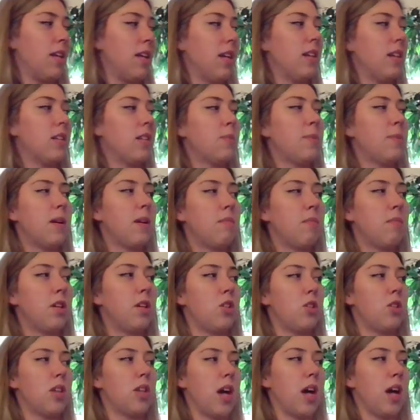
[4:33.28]
They didn't spend
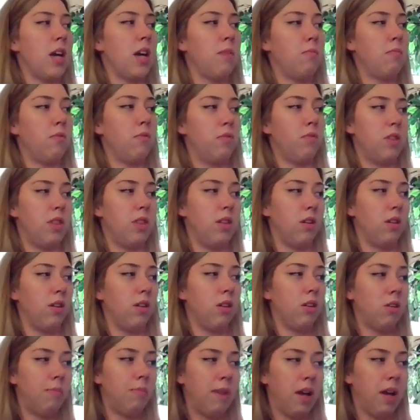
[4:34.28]
much time with the
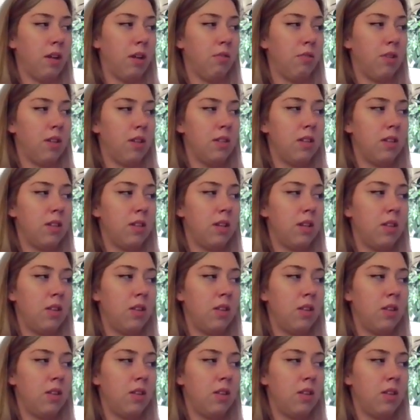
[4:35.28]
girl penguins,